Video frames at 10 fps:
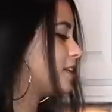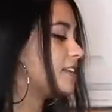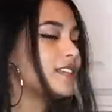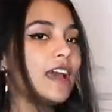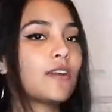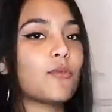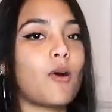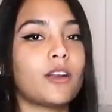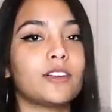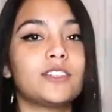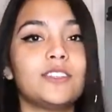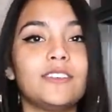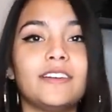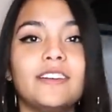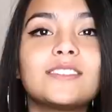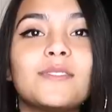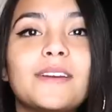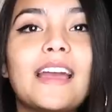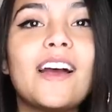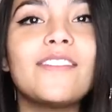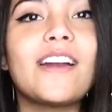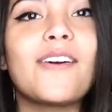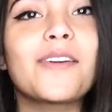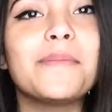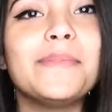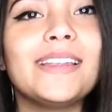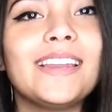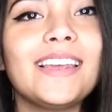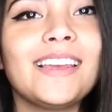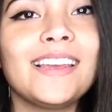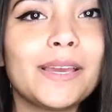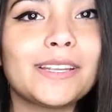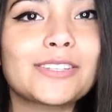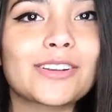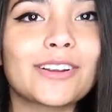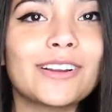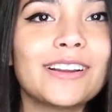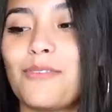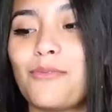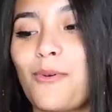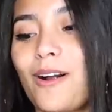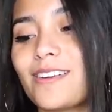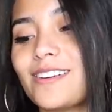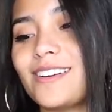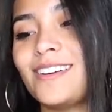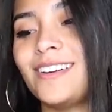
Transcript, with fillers: We need to add water to it. So we have our mini pitcher of water.